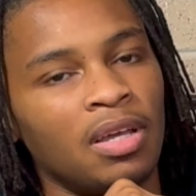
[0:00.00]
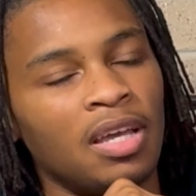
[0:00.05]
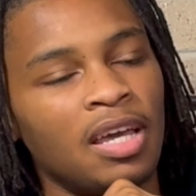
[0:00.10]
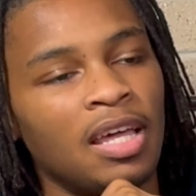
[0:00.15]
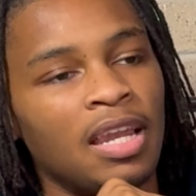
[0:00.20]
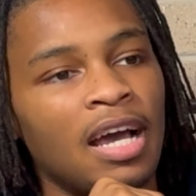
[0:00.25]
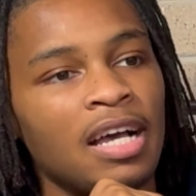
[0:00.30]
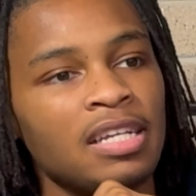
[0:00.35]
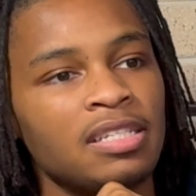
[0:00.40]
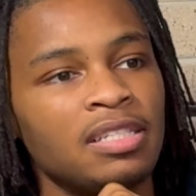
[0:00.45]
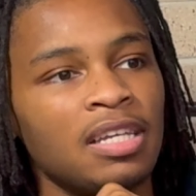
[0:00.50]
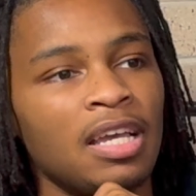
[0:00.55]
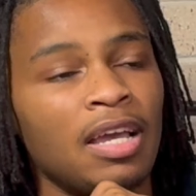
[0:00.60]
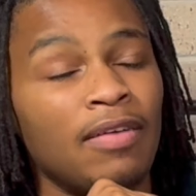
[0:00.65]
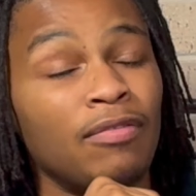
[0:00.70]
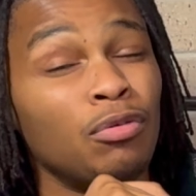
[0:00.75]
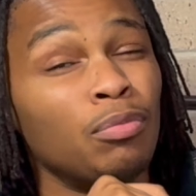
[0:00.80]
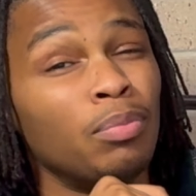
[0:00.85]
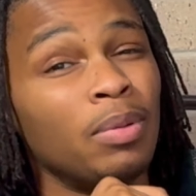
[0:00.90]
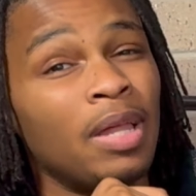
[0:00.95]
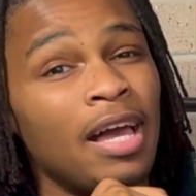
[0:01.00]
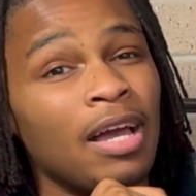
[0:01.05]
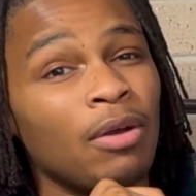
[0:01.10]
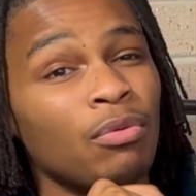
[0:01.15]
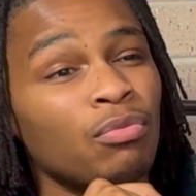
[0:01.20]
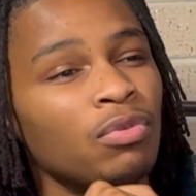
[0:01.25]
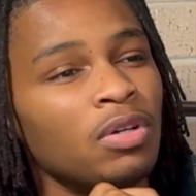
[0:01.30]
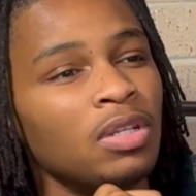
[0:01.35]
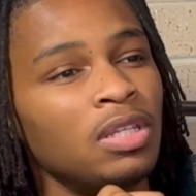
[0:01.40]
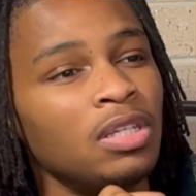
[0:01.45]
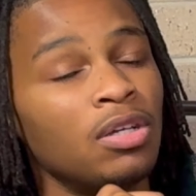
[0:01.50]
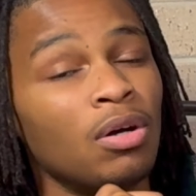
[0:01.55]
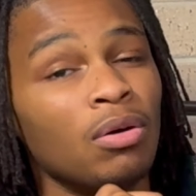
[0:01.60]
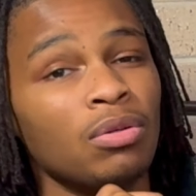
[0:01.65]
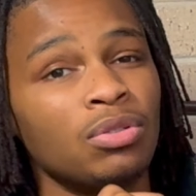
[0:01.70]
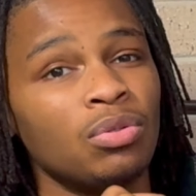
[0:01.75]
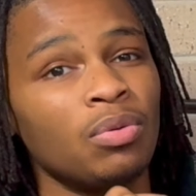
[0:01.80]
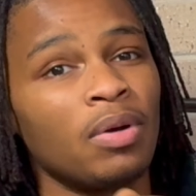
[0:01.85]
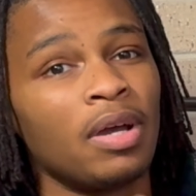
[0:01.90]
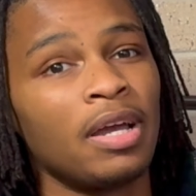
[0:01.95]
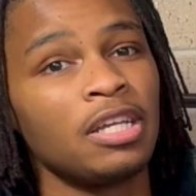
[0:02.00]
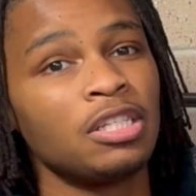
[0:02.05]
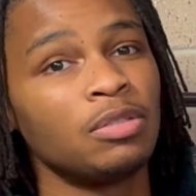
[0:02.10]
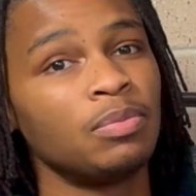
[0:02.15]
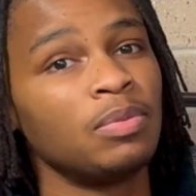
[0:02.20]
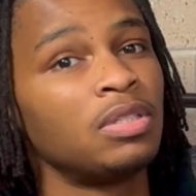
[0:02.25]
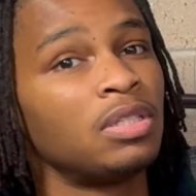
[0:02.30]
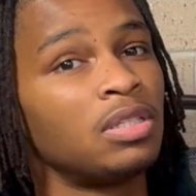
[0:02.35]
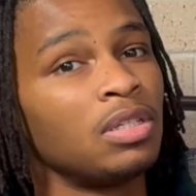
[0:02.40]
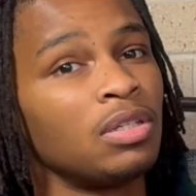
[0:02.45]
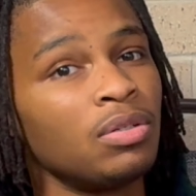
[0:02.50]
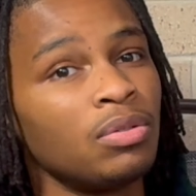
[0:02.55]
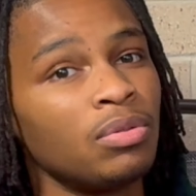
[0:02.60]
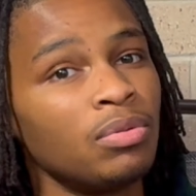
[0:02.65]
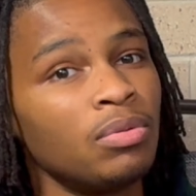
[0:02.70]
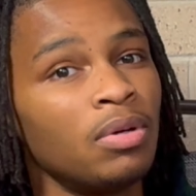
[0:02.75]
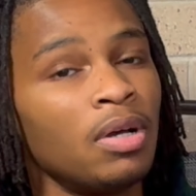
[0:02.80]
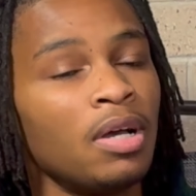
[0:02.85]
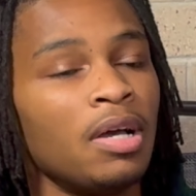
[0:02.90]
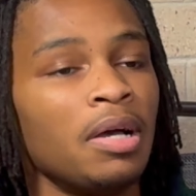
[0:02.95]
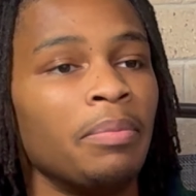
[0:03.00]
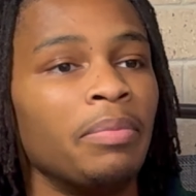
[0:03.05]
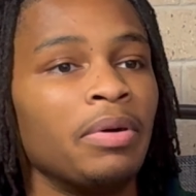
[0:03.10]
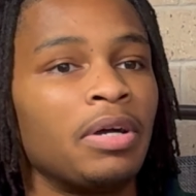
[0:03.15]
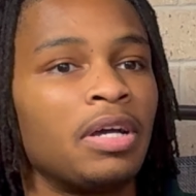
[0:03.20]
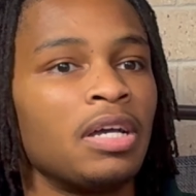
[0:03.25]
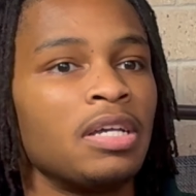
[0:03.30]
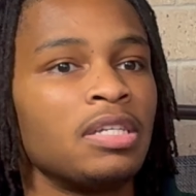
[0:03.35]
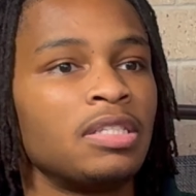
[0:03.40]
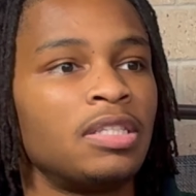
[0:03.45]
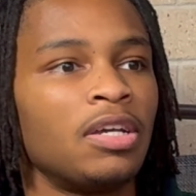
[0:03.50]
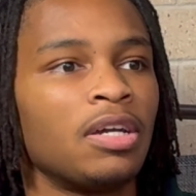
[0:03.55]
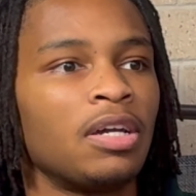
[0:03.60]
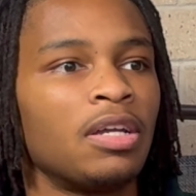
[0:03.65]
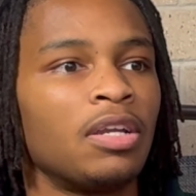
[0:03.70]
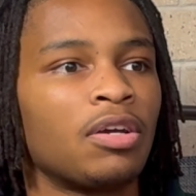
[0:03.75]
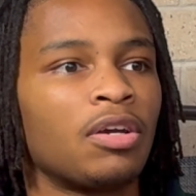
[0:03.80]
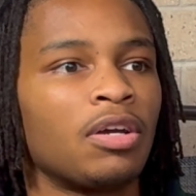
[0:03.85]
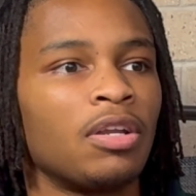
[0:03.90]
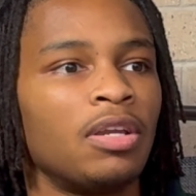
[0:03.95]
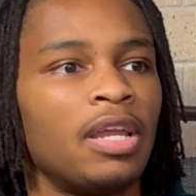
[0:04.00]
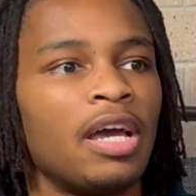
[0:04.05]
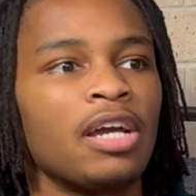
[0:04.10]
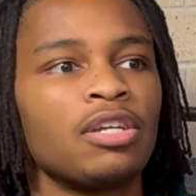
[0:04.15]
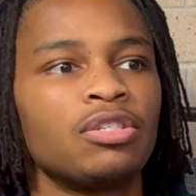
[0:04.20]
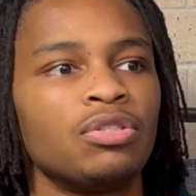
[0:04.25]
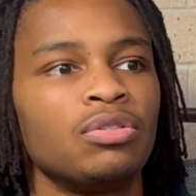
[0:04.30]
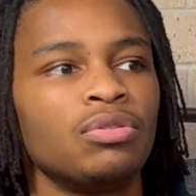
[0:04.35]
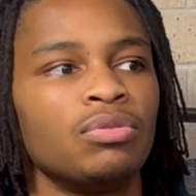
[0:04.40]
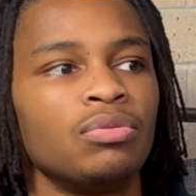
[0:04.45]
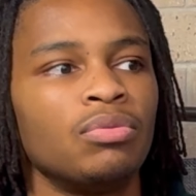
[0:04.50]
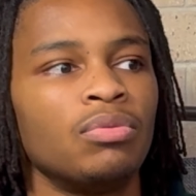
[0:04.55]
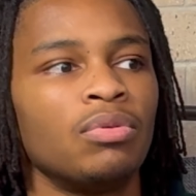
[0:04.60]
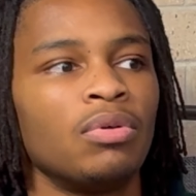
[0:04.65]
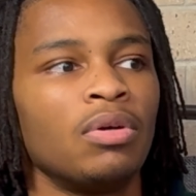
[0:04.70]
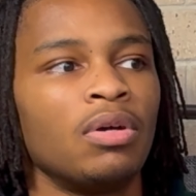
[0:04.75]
And I say if you black, really go to a HBCU, because they're gonna connect you.